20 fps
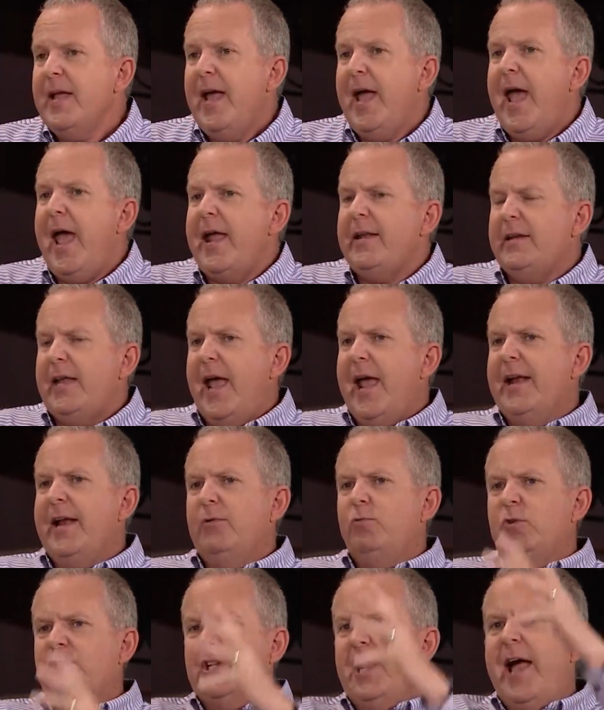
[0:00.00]

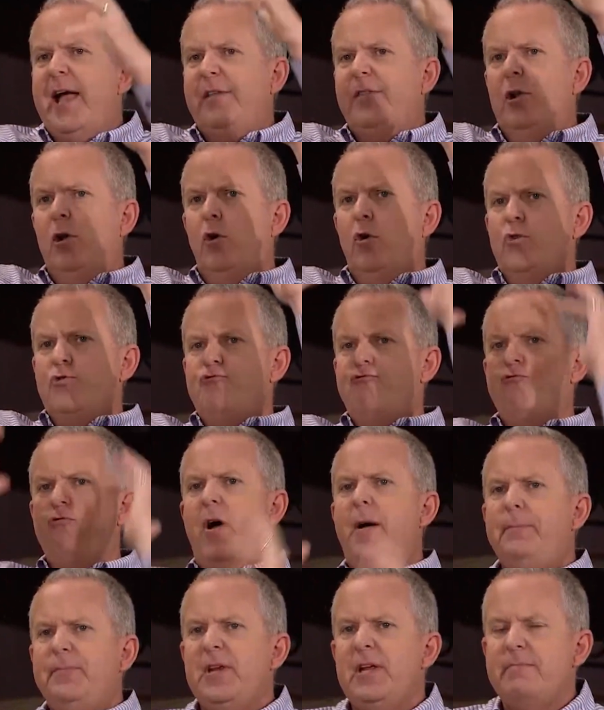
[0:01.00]
it was like the Lord
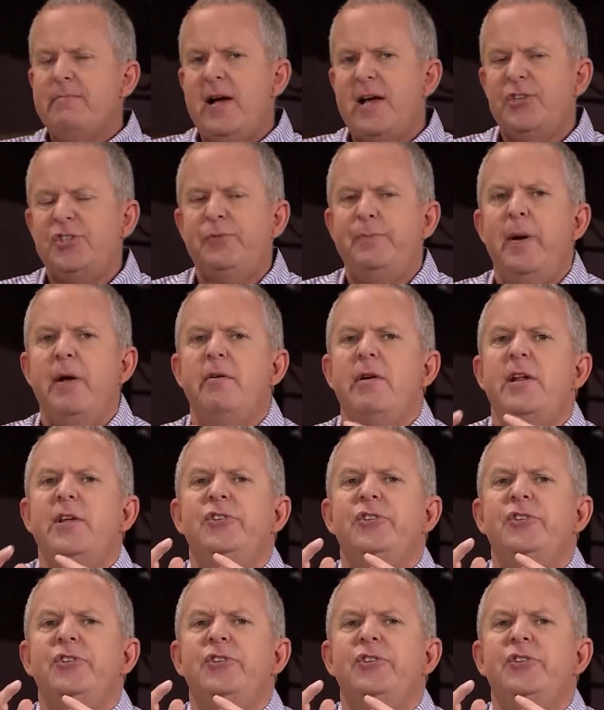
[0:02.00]
dropped in my spirit.